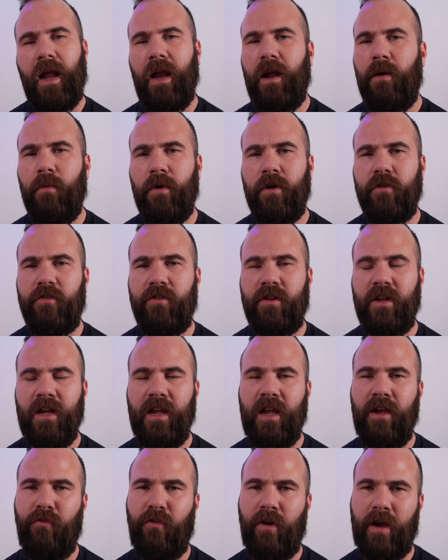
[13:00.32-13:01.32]
and I will
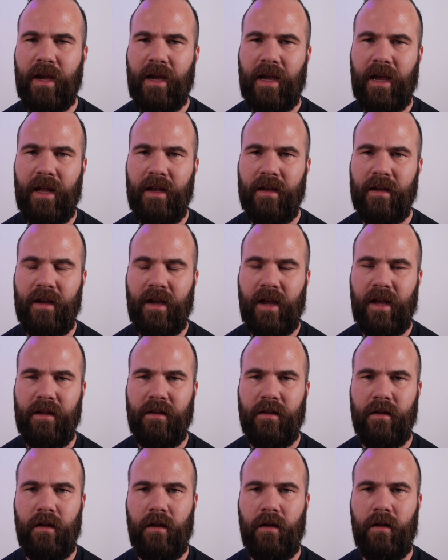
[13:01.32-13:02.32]
see if I can
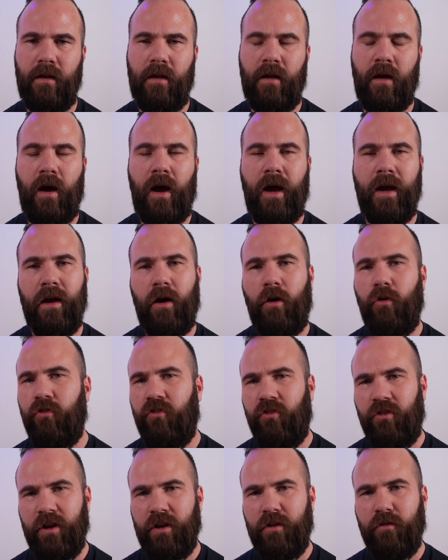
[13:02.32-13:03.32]
get an I/O
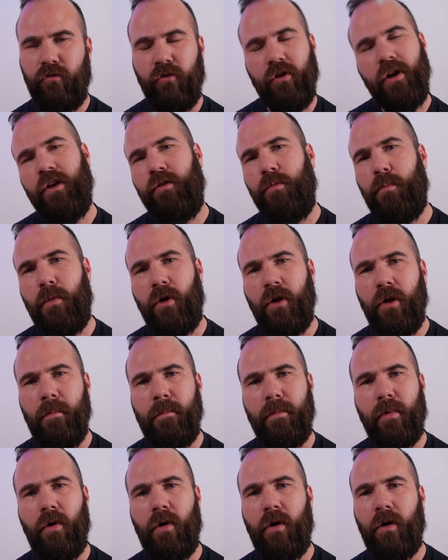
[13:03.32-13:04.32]
shield for this
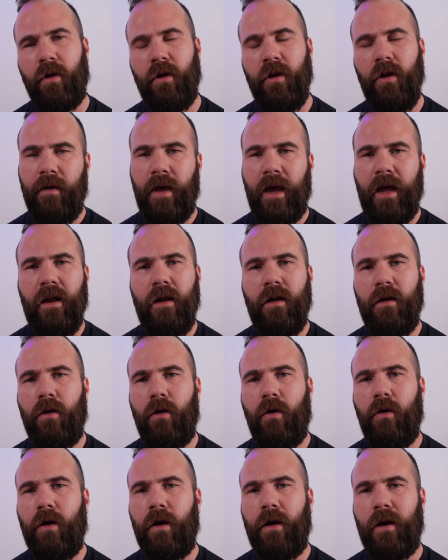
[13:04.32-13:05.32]
motherboard and a
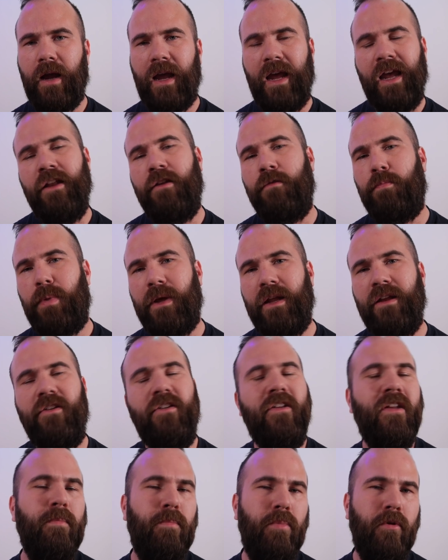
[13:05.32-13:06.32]
longer 8-pin
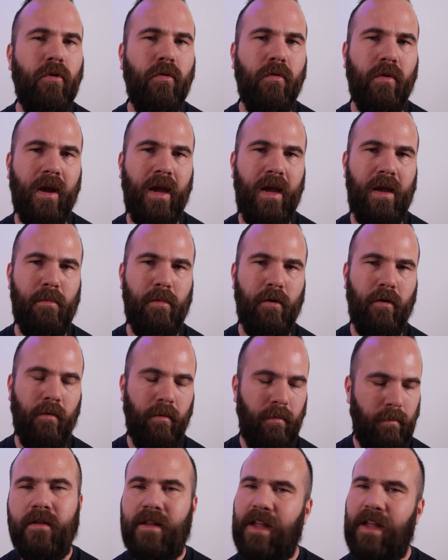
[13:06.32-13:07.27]
CPU cable.